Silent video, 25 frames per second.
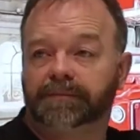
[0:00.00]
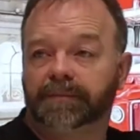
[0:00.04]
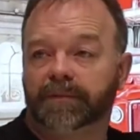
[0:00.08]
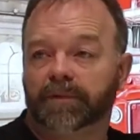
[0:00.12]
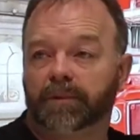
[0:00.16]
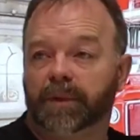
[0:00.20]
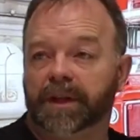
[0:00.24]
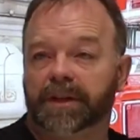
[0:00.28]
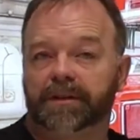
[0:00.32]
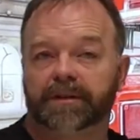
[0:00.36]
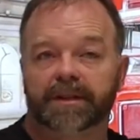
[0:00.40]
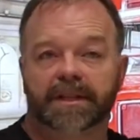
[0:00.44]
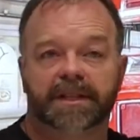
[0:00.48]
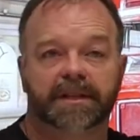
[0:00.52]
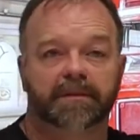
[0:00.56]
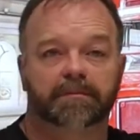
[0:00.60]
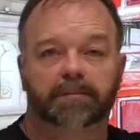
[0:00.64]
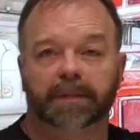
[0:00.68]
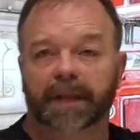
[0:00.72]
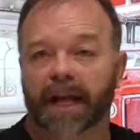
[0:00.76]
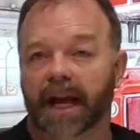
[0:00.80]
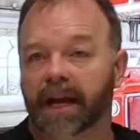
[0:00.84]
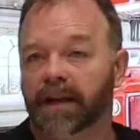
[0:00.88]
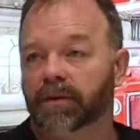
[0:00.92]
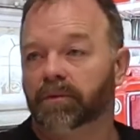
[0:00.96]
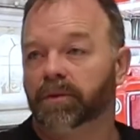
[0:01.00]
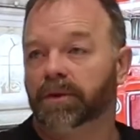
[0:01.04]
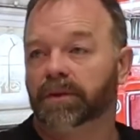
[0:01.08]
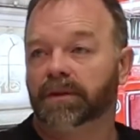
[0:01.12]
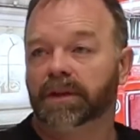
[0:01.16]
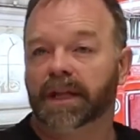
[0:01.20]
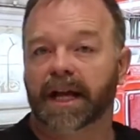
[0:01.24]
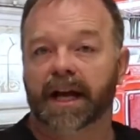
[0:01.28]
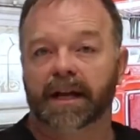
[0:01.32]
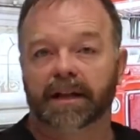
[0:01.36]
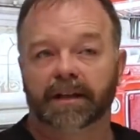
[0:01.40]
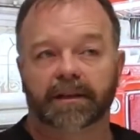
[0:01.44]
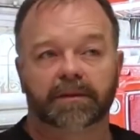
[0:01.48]
whether it's a plain wall,
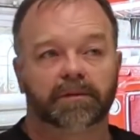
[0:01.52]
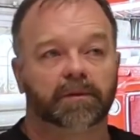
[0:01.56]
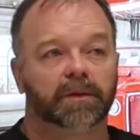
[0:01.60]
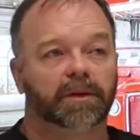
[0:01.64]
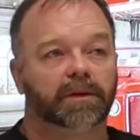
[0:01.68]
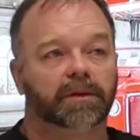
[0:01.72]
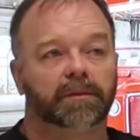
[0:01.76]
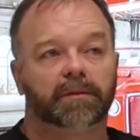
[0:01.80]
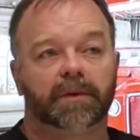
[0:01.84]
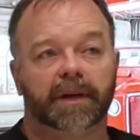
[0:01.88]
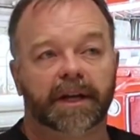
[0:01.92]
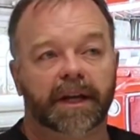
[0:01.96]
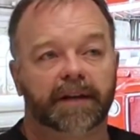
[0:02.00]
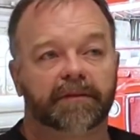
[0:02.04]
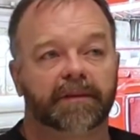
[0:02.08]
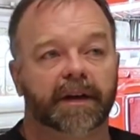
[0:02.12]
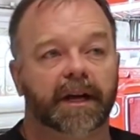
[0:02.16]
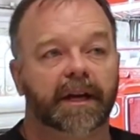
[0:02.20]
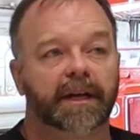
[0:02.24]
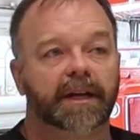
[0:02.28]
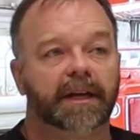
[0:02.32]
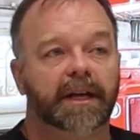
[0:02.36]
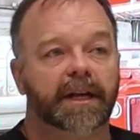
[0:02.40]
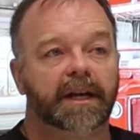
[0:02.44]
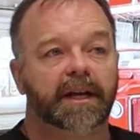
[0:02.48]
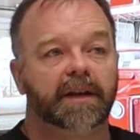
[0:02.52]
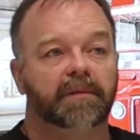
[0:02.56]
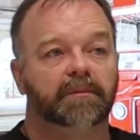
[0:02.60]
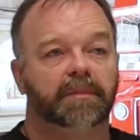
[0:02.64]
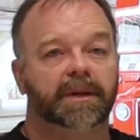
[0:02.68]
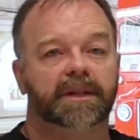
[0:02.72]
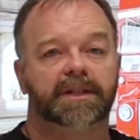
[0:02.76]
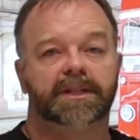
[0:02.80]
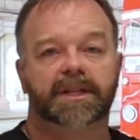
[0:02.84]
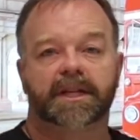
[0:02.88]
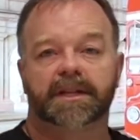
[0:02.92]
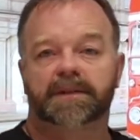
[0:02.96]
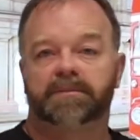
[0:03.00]
colored wall, whatever, but
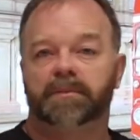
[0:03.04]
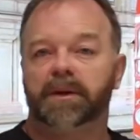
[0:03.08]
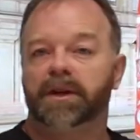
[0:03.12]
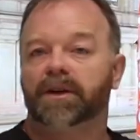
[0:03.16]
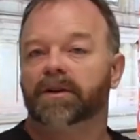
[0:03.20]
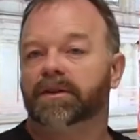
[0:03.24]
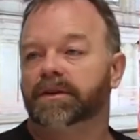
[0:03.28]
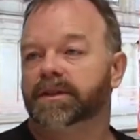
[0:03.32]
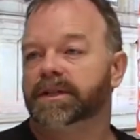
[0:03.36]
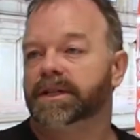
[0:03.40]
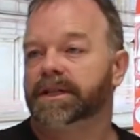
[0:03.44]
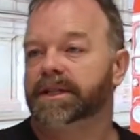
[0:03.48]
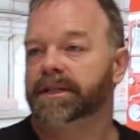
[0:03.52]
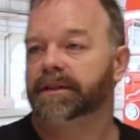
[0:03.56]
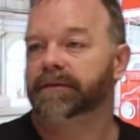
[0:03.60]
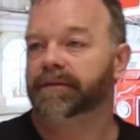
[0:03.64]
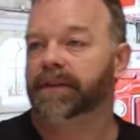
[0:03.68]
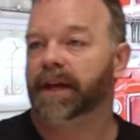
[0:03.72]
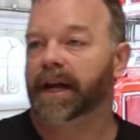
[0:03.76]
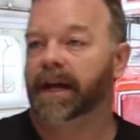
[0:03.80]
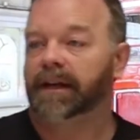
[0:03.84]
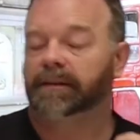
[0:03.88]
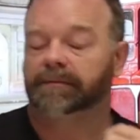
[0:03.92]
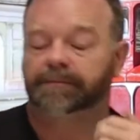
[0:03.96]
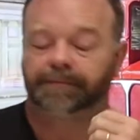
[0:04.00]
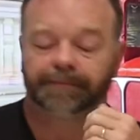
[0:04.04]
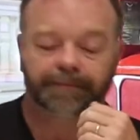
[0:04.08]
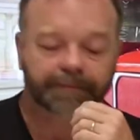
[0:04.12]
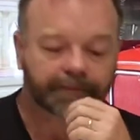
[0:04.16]
just be conscious of that.